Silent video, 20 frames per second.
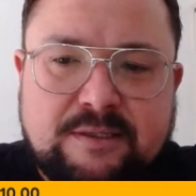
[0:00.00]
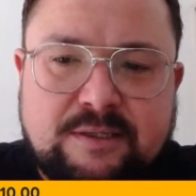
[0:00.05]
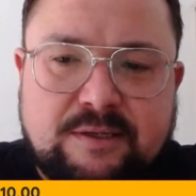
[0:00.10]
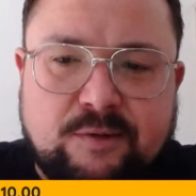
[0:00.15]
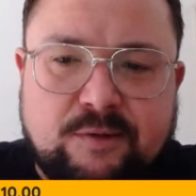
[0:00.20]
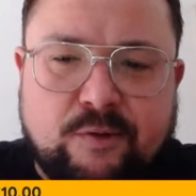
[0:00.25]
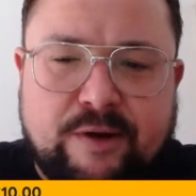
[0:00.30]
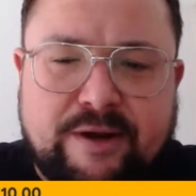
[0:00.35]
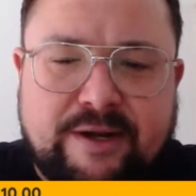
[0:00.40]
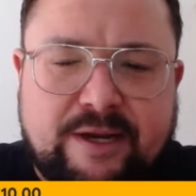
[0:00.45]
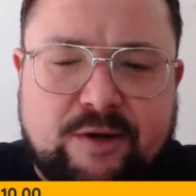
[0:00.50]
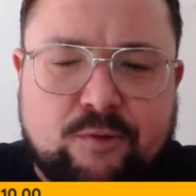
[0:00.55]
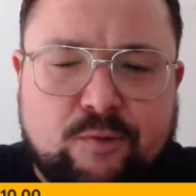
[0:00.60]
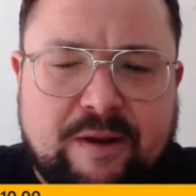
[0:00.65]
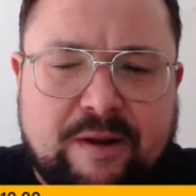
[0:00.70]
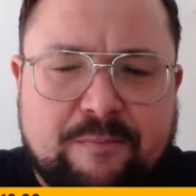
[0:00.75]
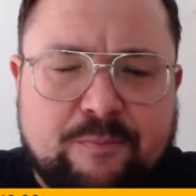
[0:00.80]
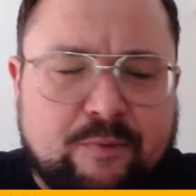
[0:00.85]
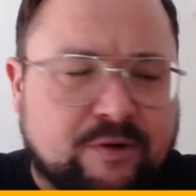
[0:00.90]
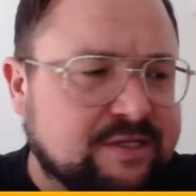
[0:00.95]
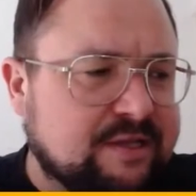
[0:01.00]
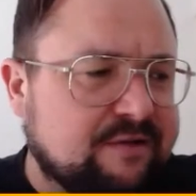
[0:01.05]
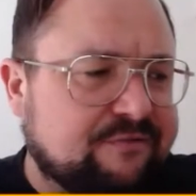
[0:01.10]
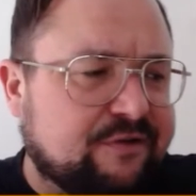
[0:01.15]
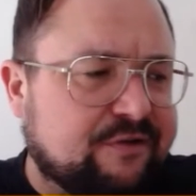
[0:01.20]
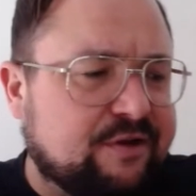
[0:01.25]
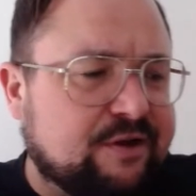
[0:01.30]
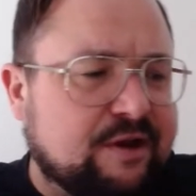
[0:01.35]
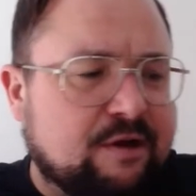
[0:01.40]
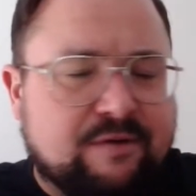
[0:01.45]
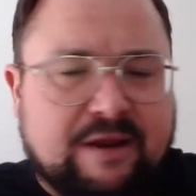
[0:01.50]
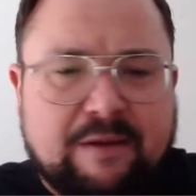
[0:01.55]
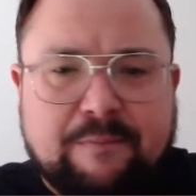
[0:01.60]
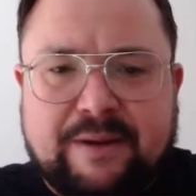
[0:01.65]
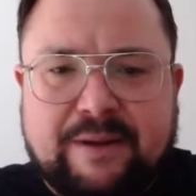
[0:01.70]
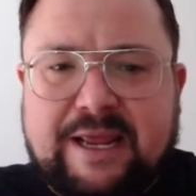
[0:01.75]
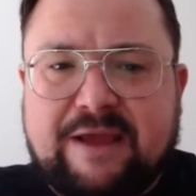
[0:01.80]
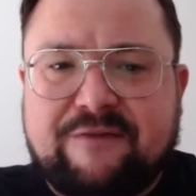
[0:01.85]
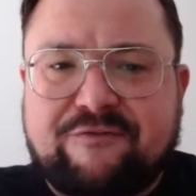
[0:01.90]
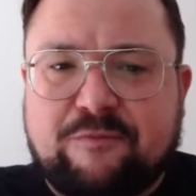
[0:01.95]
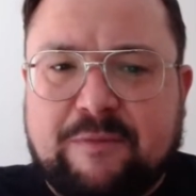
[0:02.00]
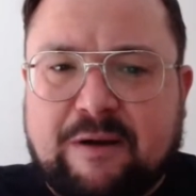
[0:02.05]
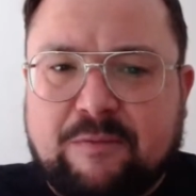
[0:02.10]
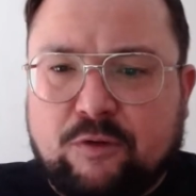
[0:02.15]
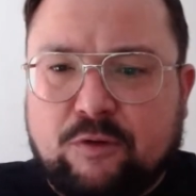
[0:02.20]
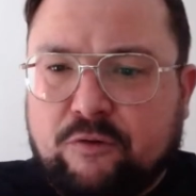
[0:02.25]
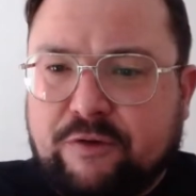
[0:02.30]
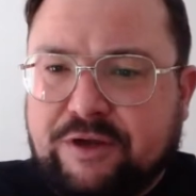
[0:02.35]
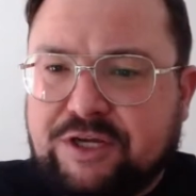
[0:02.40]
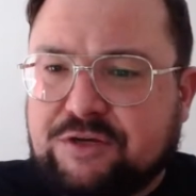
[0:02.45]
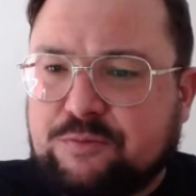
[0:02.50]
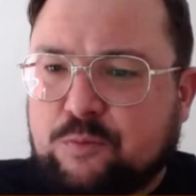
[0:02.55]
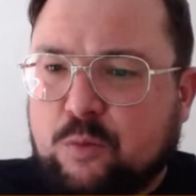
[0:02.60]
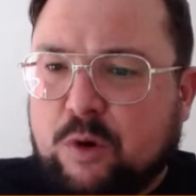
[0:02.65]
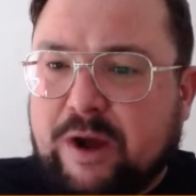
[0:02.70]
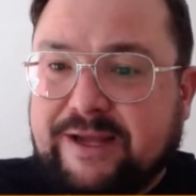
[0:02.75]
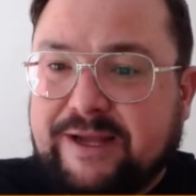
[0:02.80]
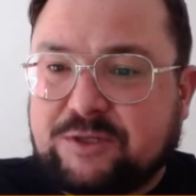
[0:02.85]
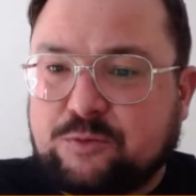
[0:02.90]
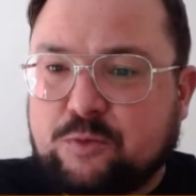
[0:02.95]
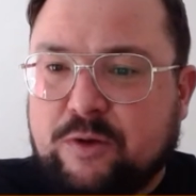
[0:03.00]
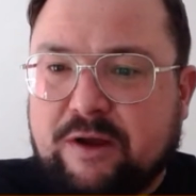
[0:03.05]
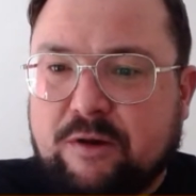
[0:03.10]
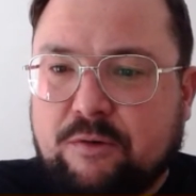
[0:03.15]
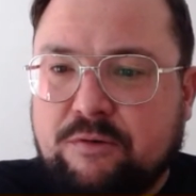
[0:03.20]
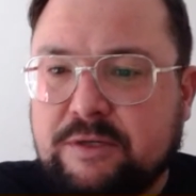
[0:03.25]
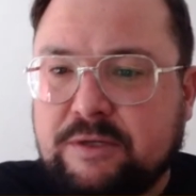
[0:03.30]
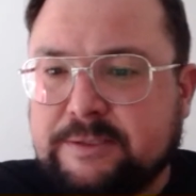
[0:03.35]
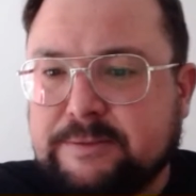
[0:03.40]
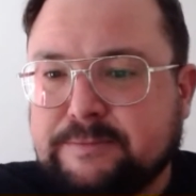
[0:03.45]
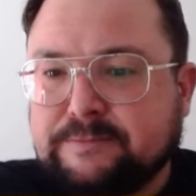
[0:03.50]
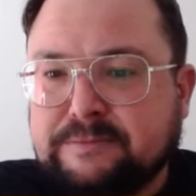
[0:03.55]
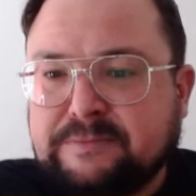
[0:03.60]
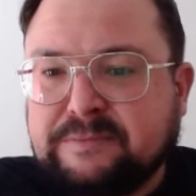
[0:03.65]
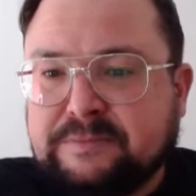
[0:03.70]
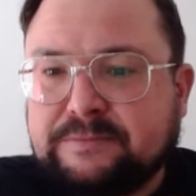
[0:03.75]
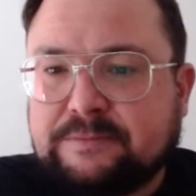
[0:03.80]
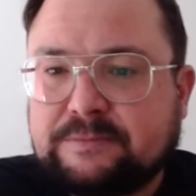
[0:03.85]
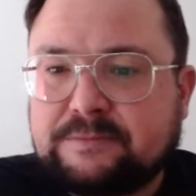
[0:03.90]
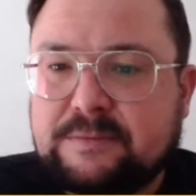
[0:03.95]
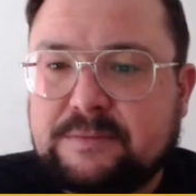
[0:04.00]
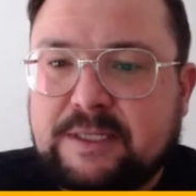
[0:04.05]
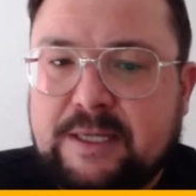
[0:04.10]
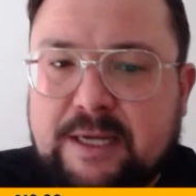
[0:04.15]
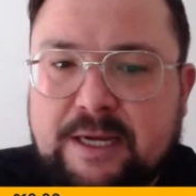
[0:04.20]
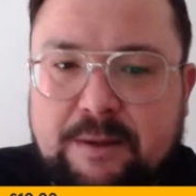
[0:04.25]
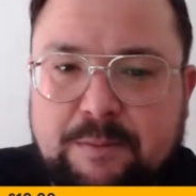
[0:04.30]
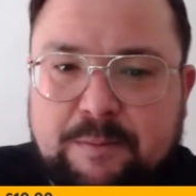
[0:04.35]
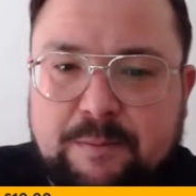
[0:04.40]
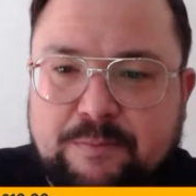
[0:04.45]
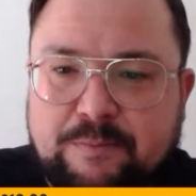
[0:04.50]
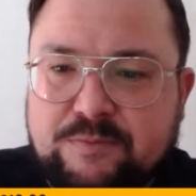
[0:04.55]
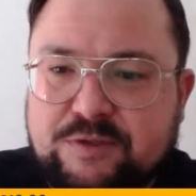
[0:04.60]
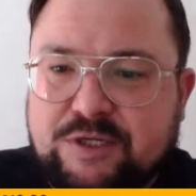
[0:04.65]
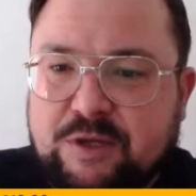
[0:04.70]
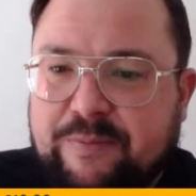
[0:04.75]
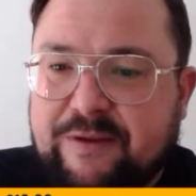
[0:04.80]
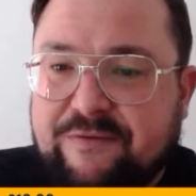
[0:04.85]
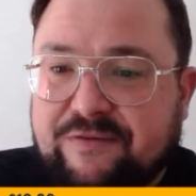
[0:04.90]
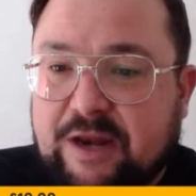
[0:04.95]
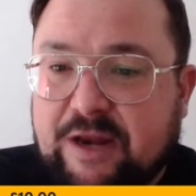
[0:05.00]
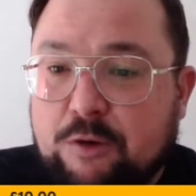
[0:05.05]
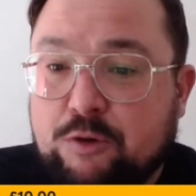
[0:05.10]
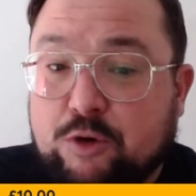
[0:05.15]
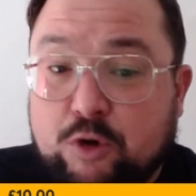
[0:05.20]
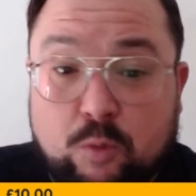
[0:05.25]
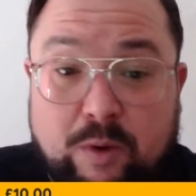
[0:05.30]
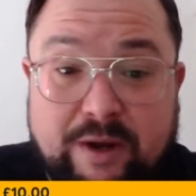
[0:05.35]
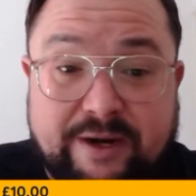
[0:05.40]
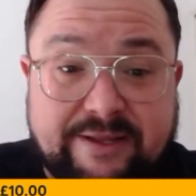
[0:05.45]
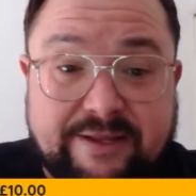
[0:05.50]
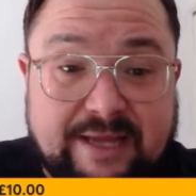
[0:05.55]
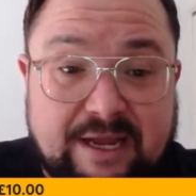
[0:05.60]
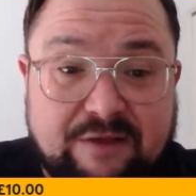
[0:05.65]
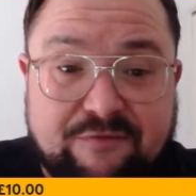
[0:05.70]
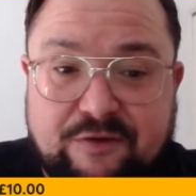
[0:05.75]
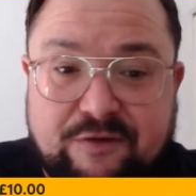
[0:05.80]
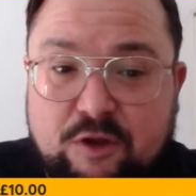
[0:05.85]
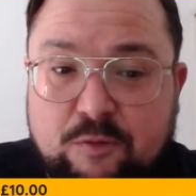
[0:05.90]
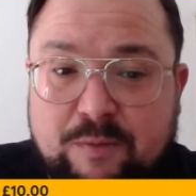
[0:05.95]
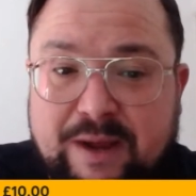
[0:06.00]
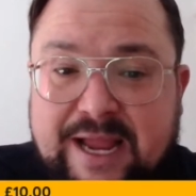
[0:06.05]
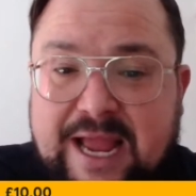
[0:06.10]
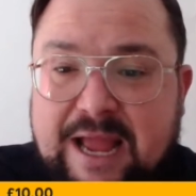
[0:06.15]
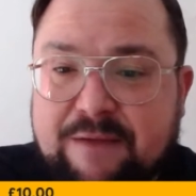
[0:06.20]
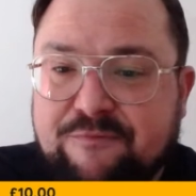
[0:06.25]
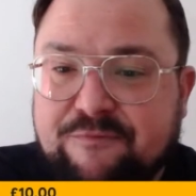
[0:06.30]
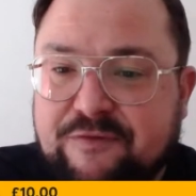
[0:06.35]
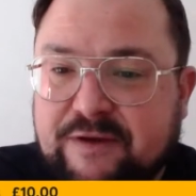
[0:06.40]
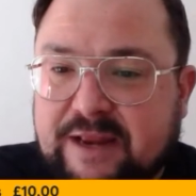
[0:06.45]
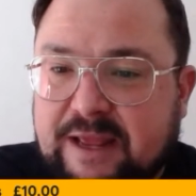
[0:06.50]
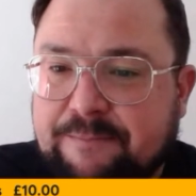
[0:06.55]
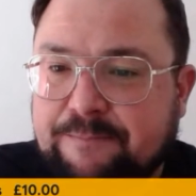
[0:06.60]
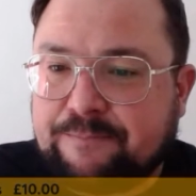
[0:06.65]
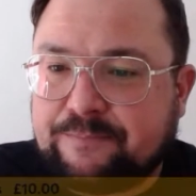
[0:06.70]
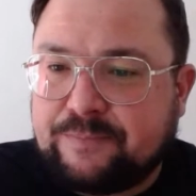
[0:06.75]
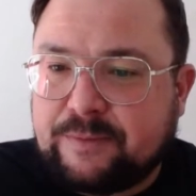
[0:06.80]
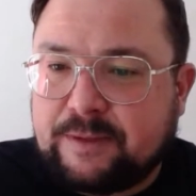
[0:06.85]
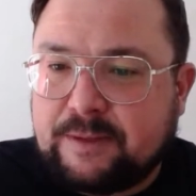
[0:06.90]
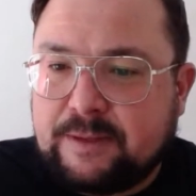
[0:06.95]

Lloydie and all them boys. I don't think you know them, but they're from up Norwich way as well. So a bit of a local one today for you, mate, and for them.